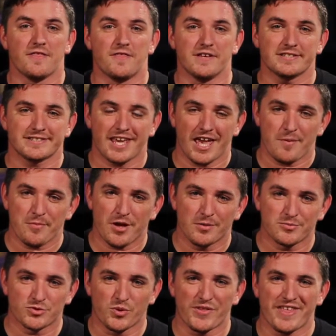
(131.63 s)
this game
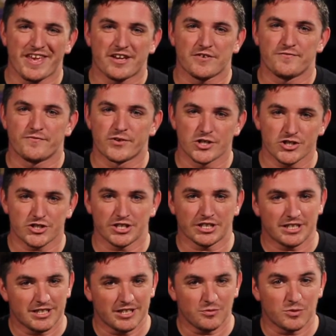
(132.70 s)
comes with a
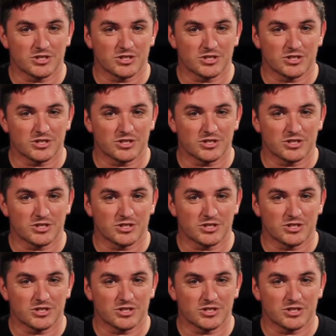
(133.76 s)
conversion kit,